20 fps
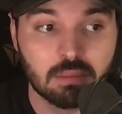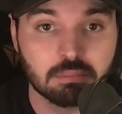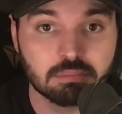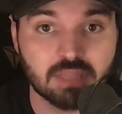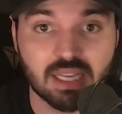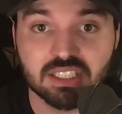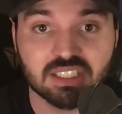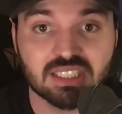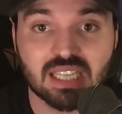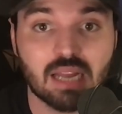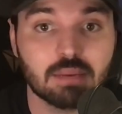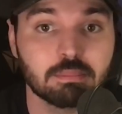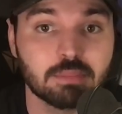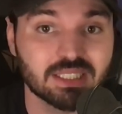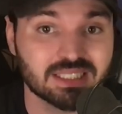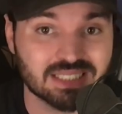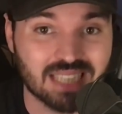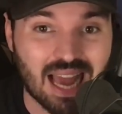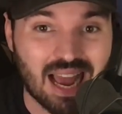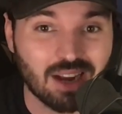They just had
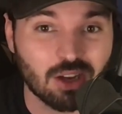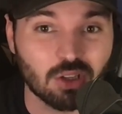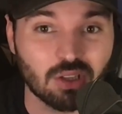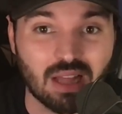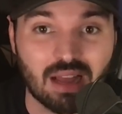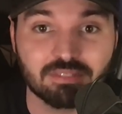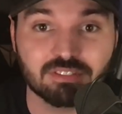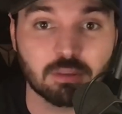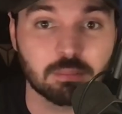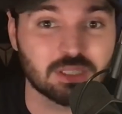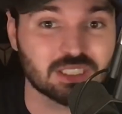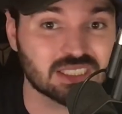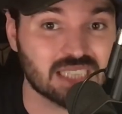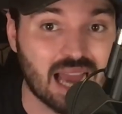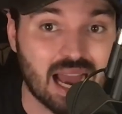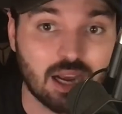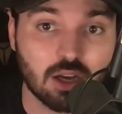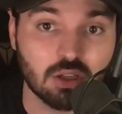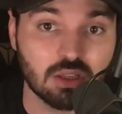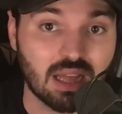missed tackle after missed
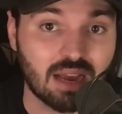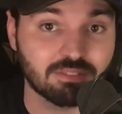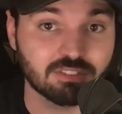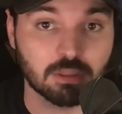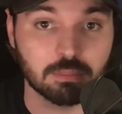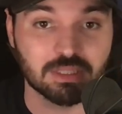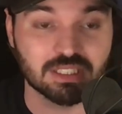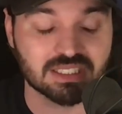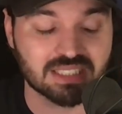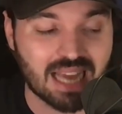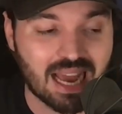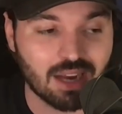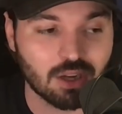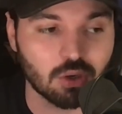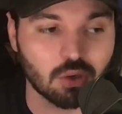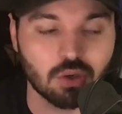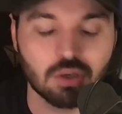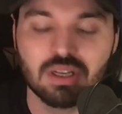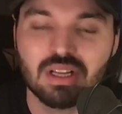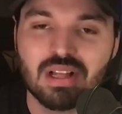tackle after missed
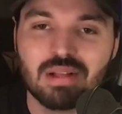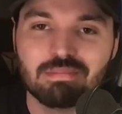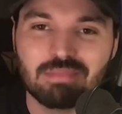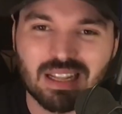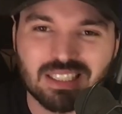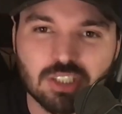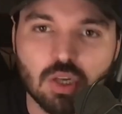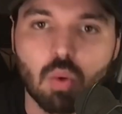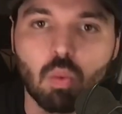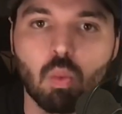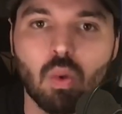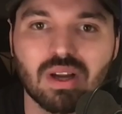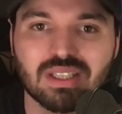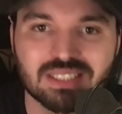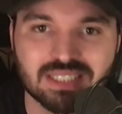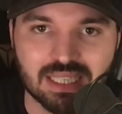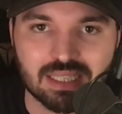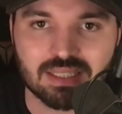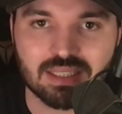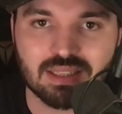tackle. That's a
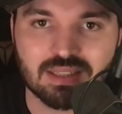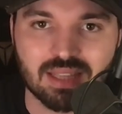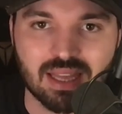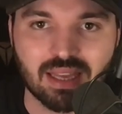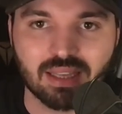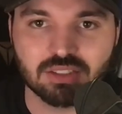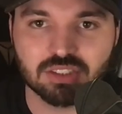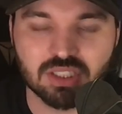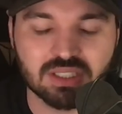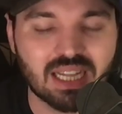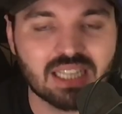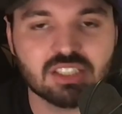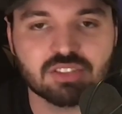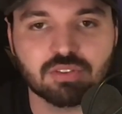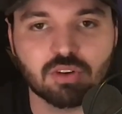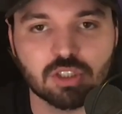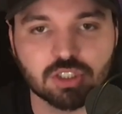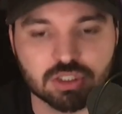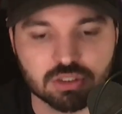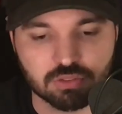wanted thing. So that's
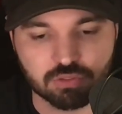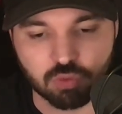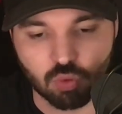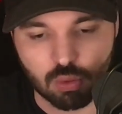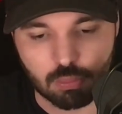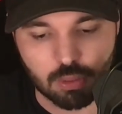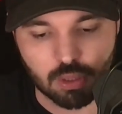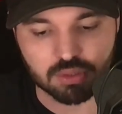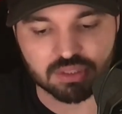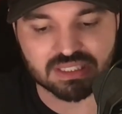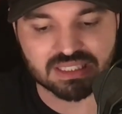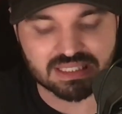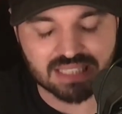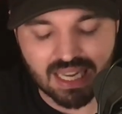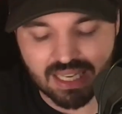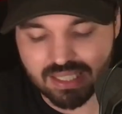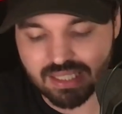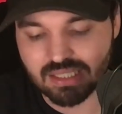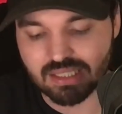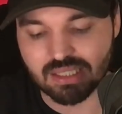first and foremost.
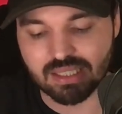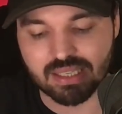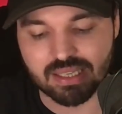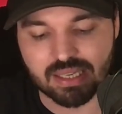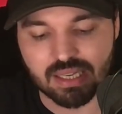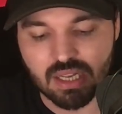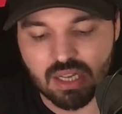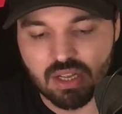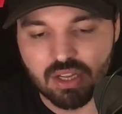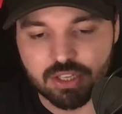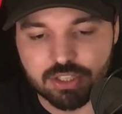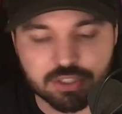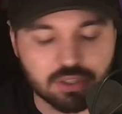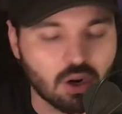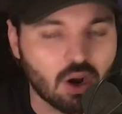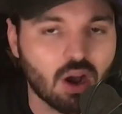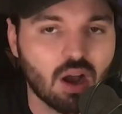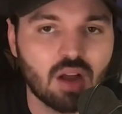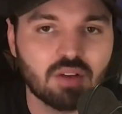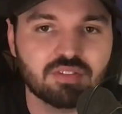Secondly, your
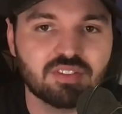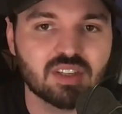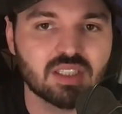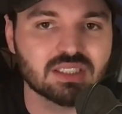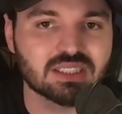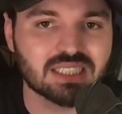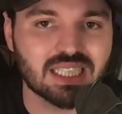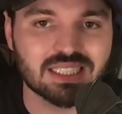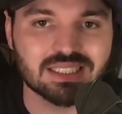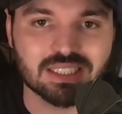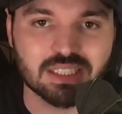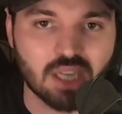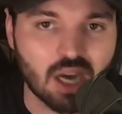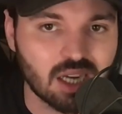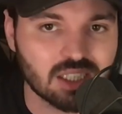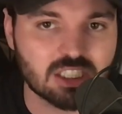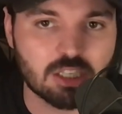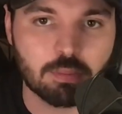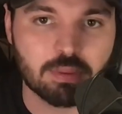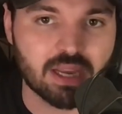offense has
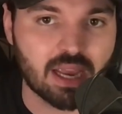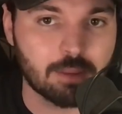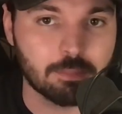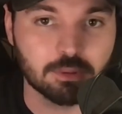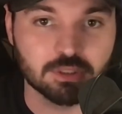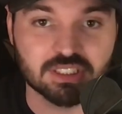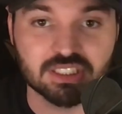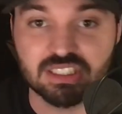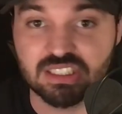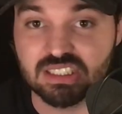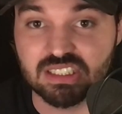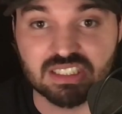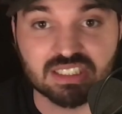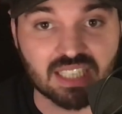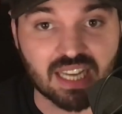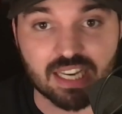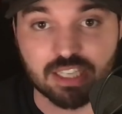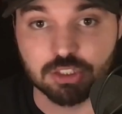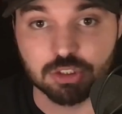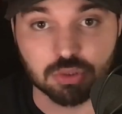got to be able to
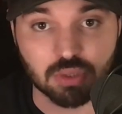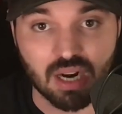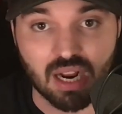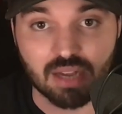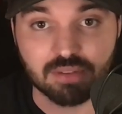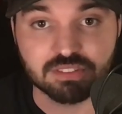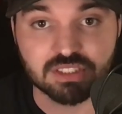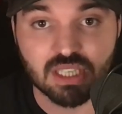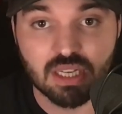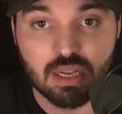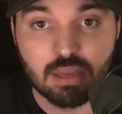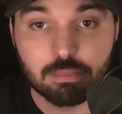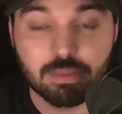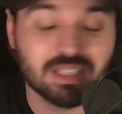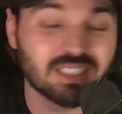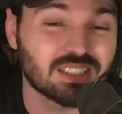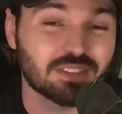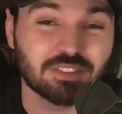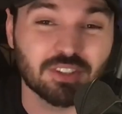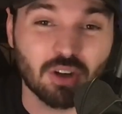sustain drives.
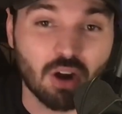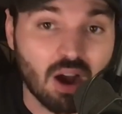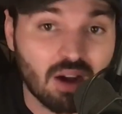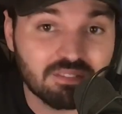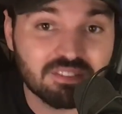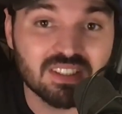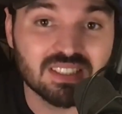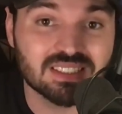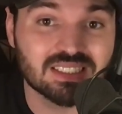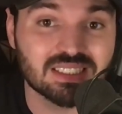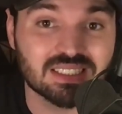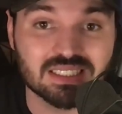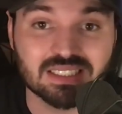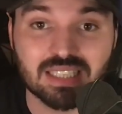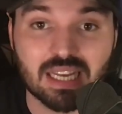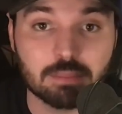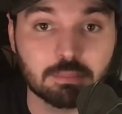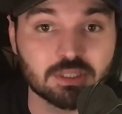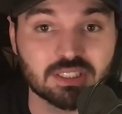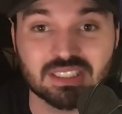Because if your offense isn't
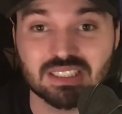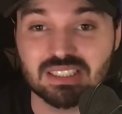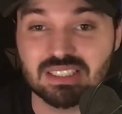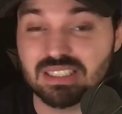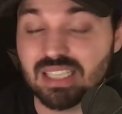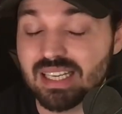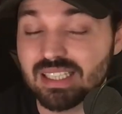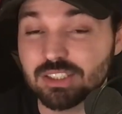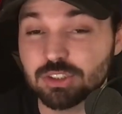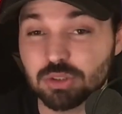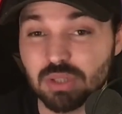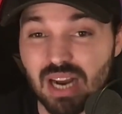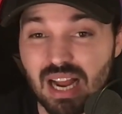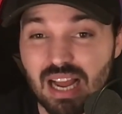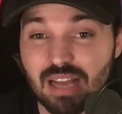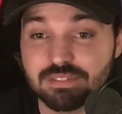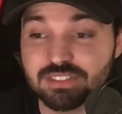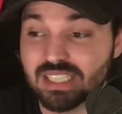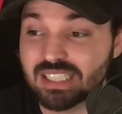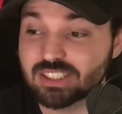able to sustain
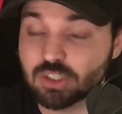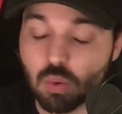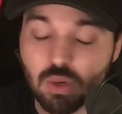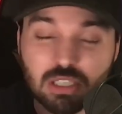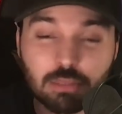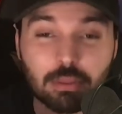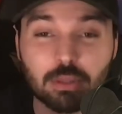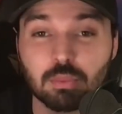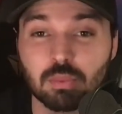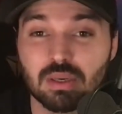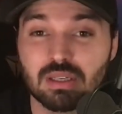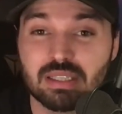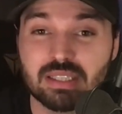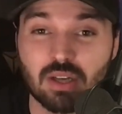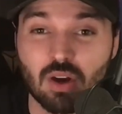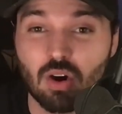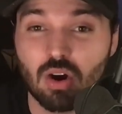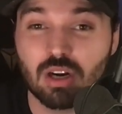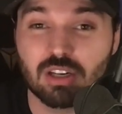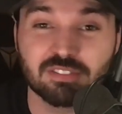drives, it's going to be really
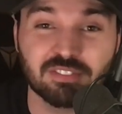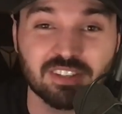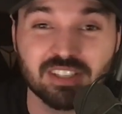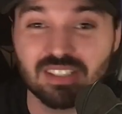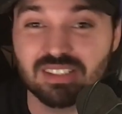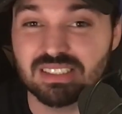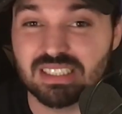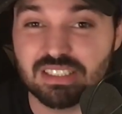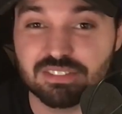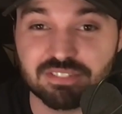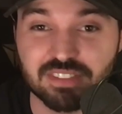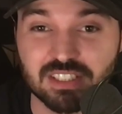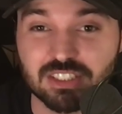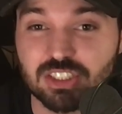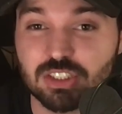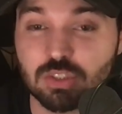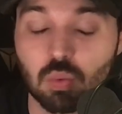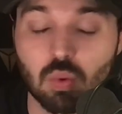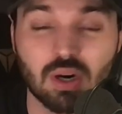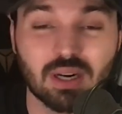hard for your defense
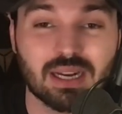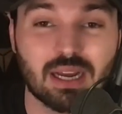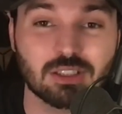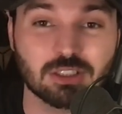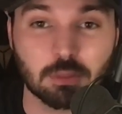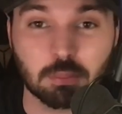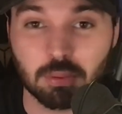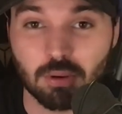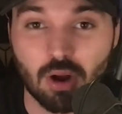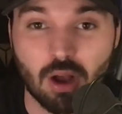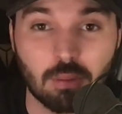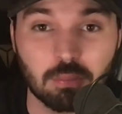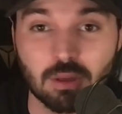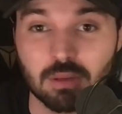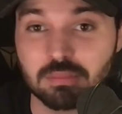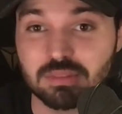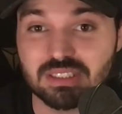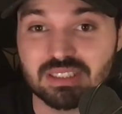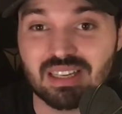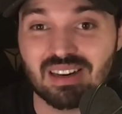to work out the
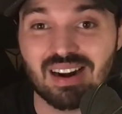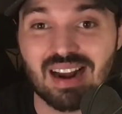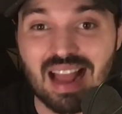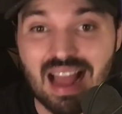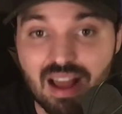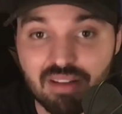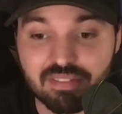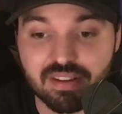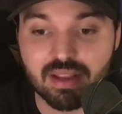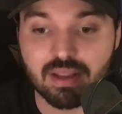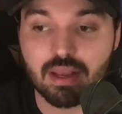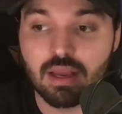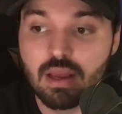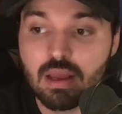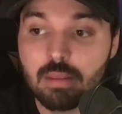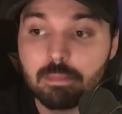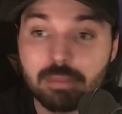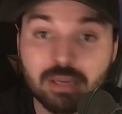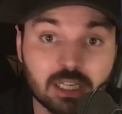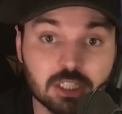problems they're having
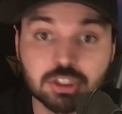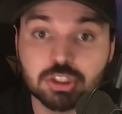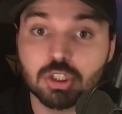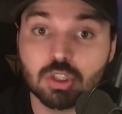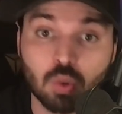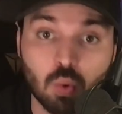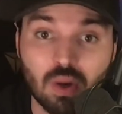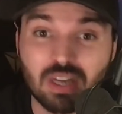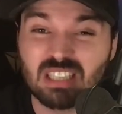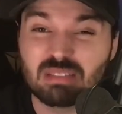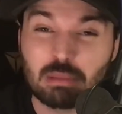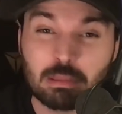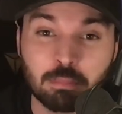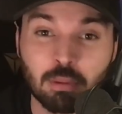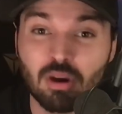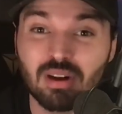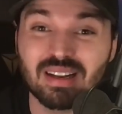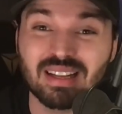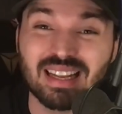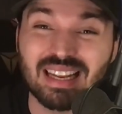because you're going to be
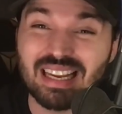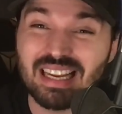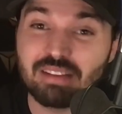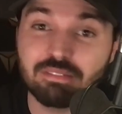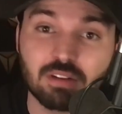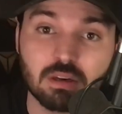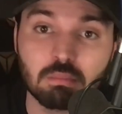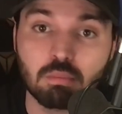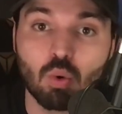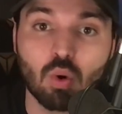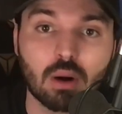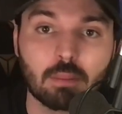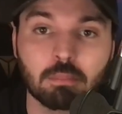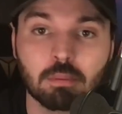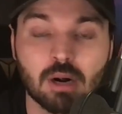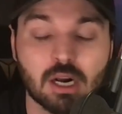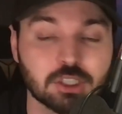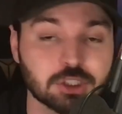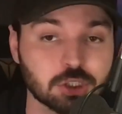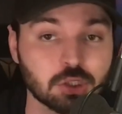putting even more
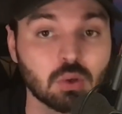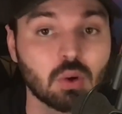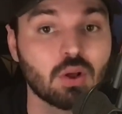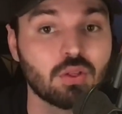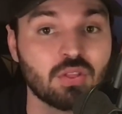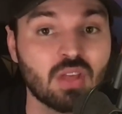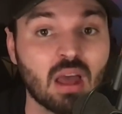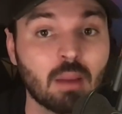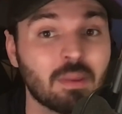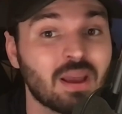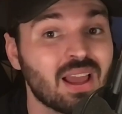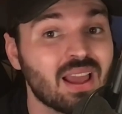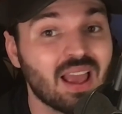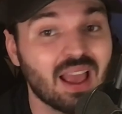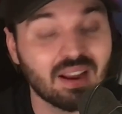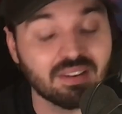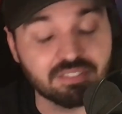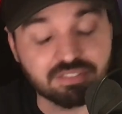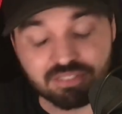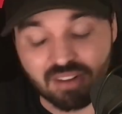pressure on them.
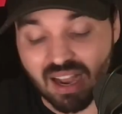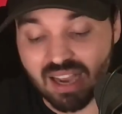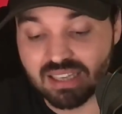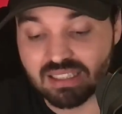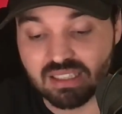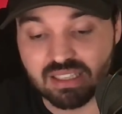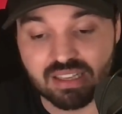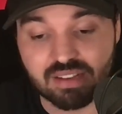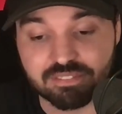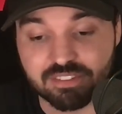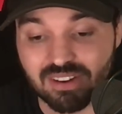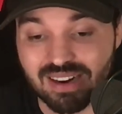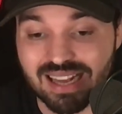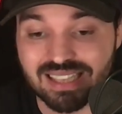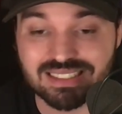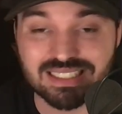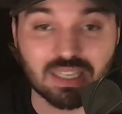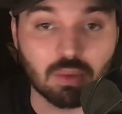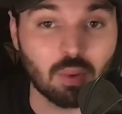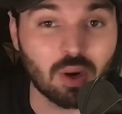And finally, if you're
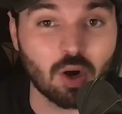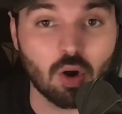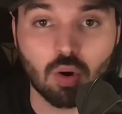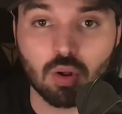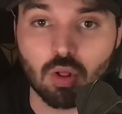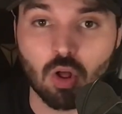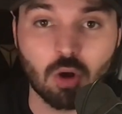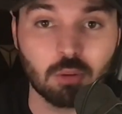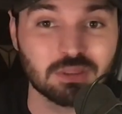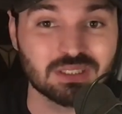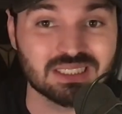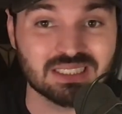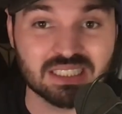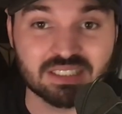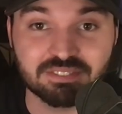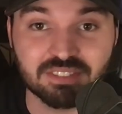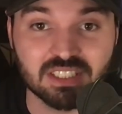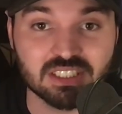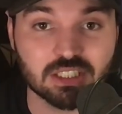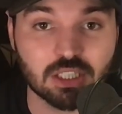asking where Oklahoma's
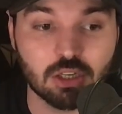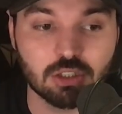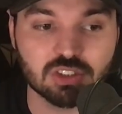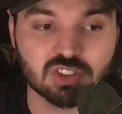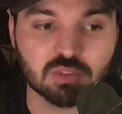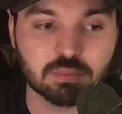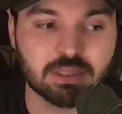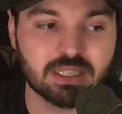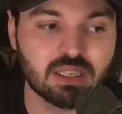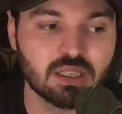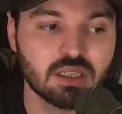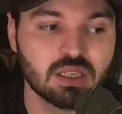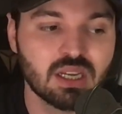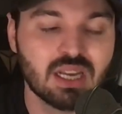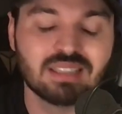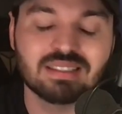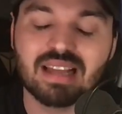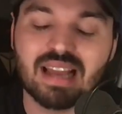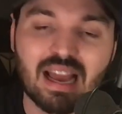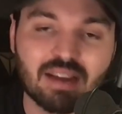defense goes from here,
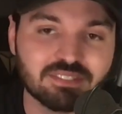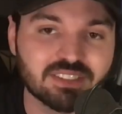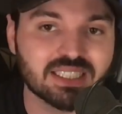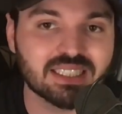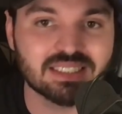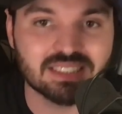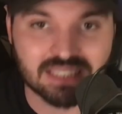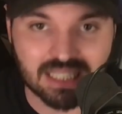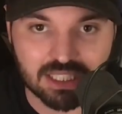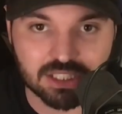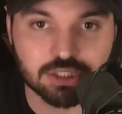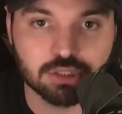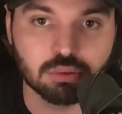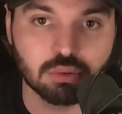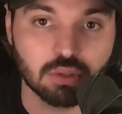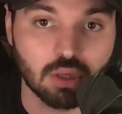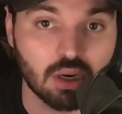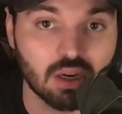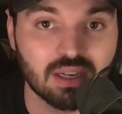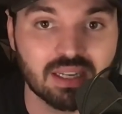they have to continue
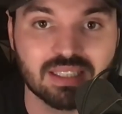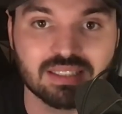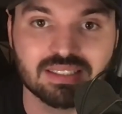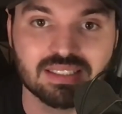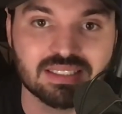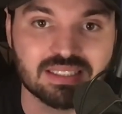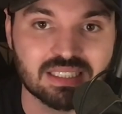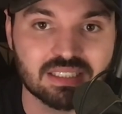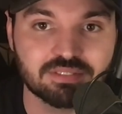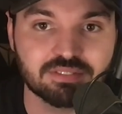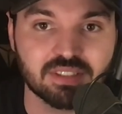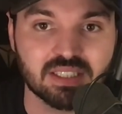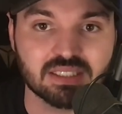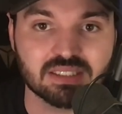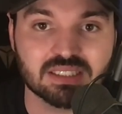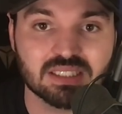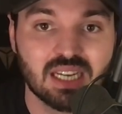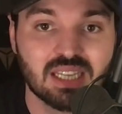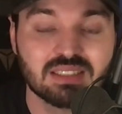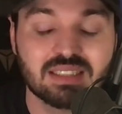learning the defense.